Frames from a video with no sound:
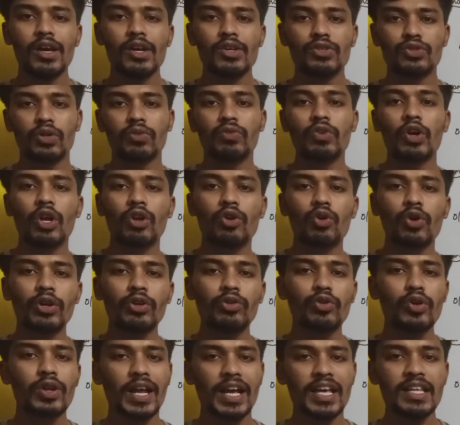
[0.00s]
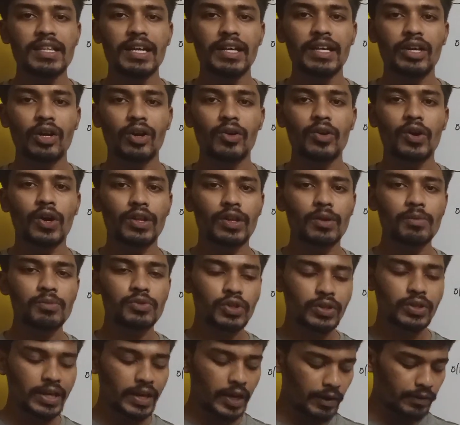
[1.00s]
So we are going to write that algorithm.
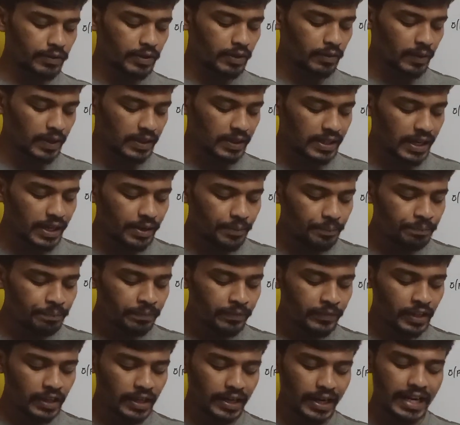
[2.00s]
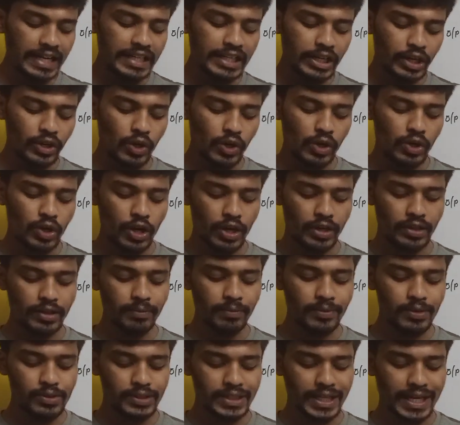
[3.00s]
So they have given that write an
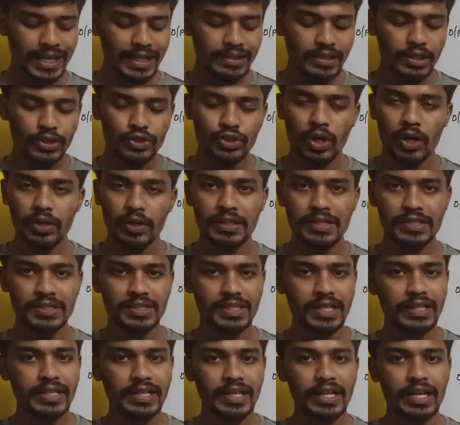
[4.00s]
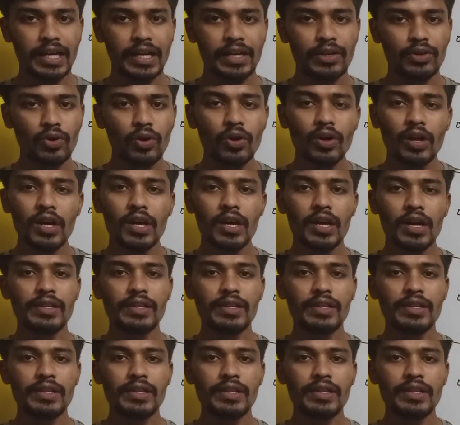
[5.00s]
algorithm to select the shortlisted ticket code.